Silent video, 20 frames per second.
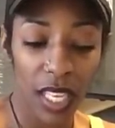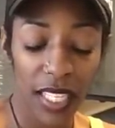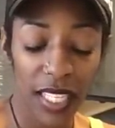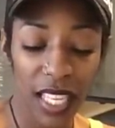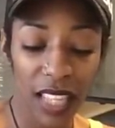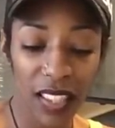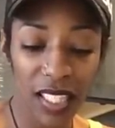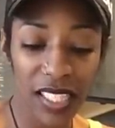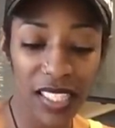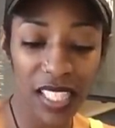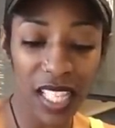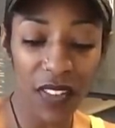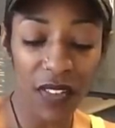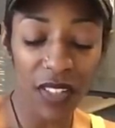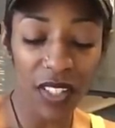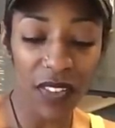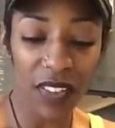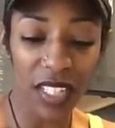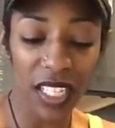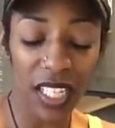Yeah, the
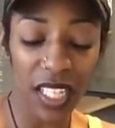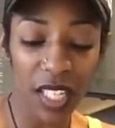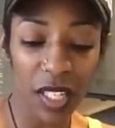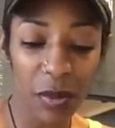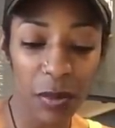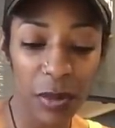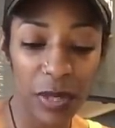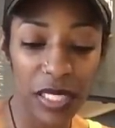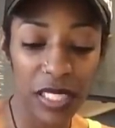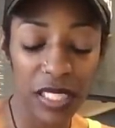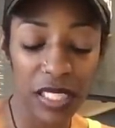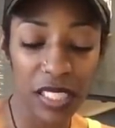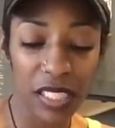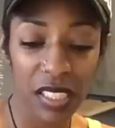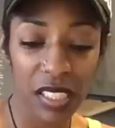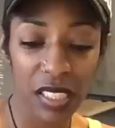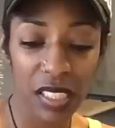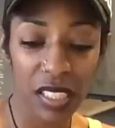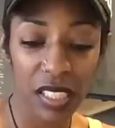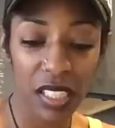Seven of Cups.
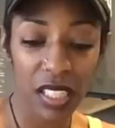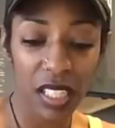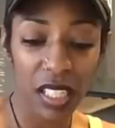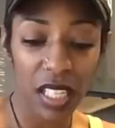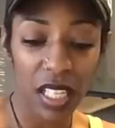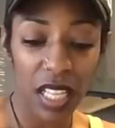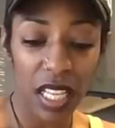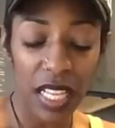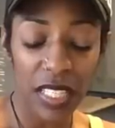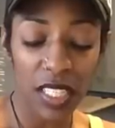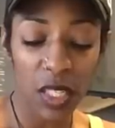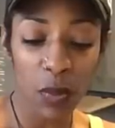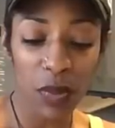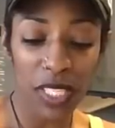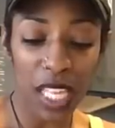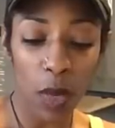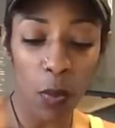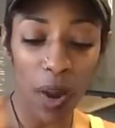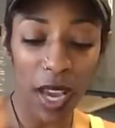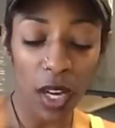Someone's
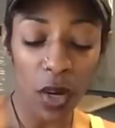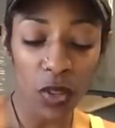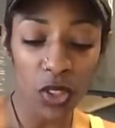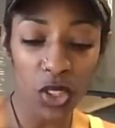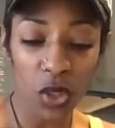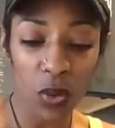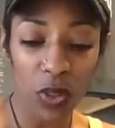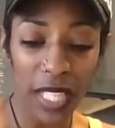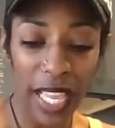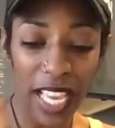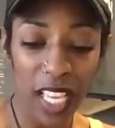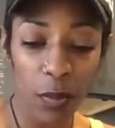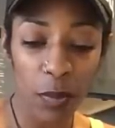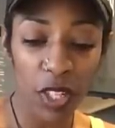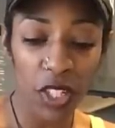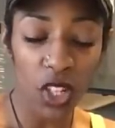like, why don't you like me?